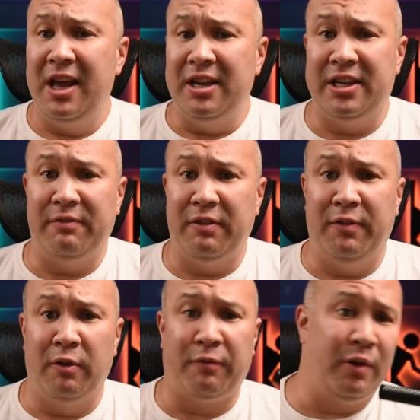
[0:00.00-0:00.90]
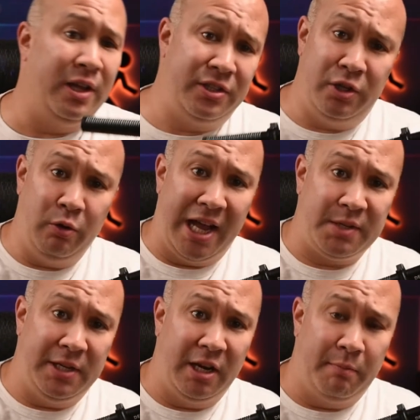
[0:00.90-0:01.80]
definitely feel free to
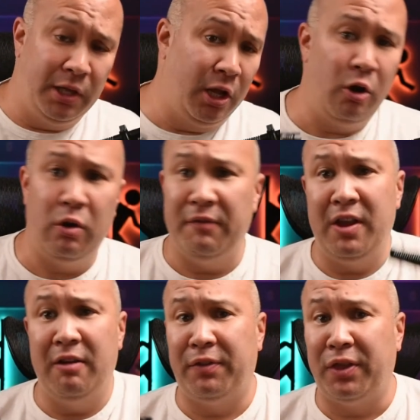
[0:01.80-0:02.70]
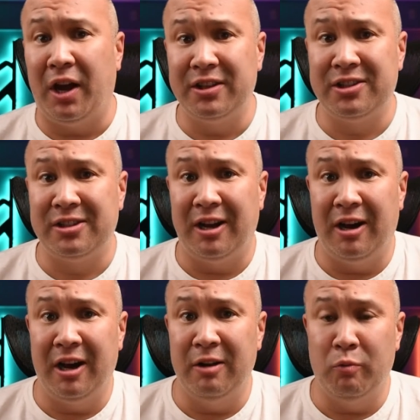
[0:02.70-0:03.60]
ask me down below. If you have thoughts
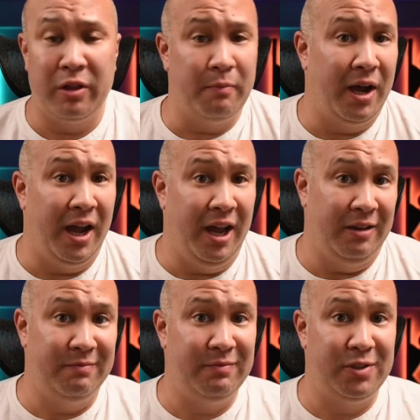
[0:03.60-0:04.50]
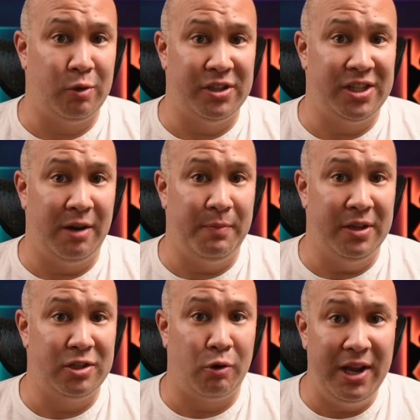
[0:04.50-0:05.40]
on whether my sort of setup
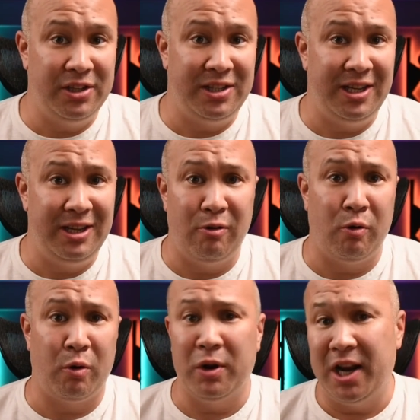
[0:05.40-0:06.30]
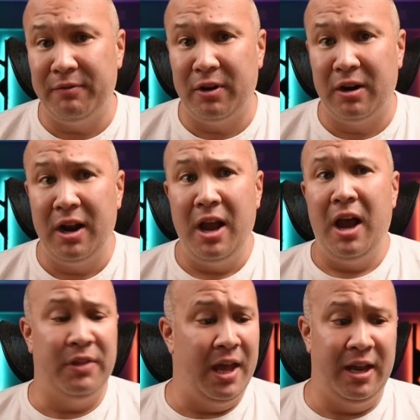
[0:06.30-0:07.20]
is crazy or whatever,
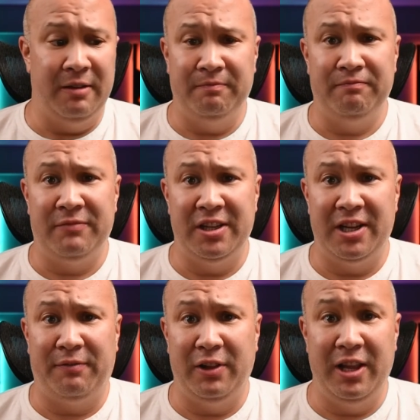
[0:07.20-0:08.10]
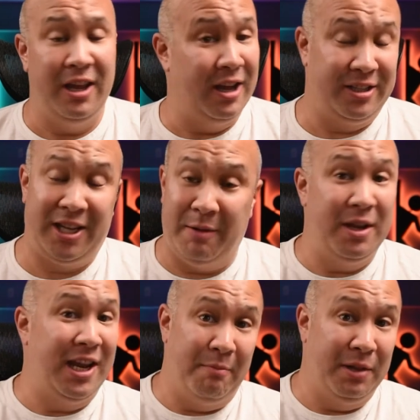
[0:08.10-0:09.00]
then definitely tell me
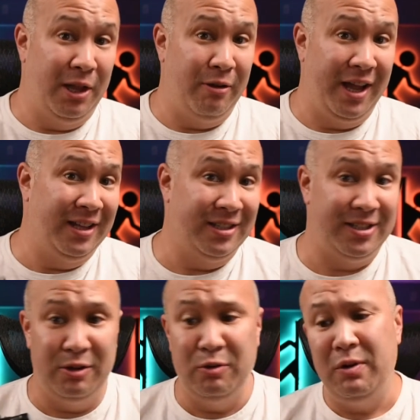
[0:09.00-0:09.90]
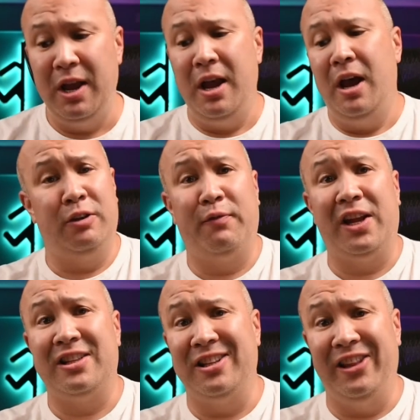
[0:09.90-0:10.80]
down below again too. Don't
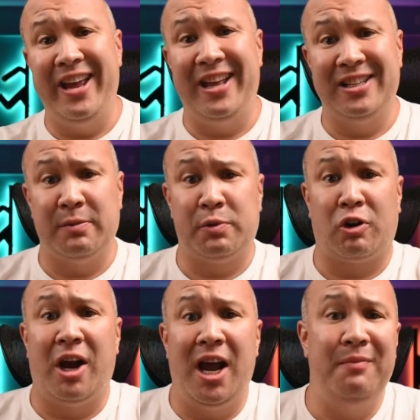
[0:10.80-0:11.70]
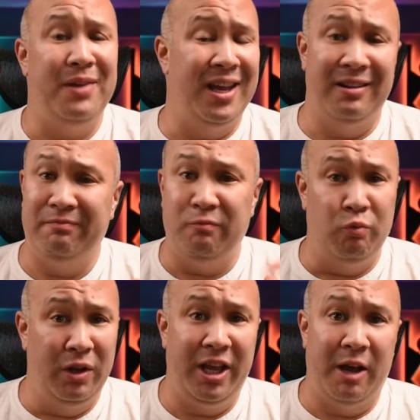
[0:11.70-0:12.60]
forget to like and subscribe. It
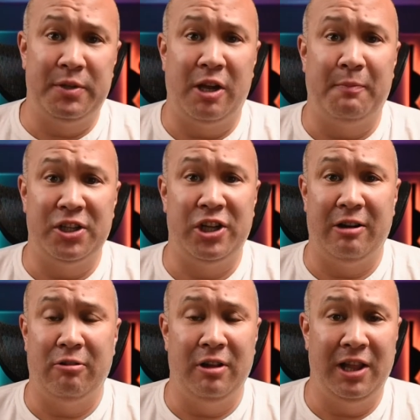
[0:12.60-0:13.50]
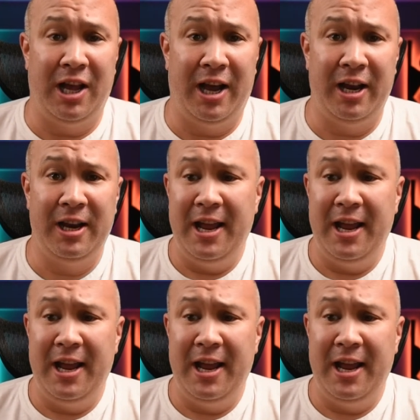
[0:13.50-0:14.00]
really helps out my channel a lot.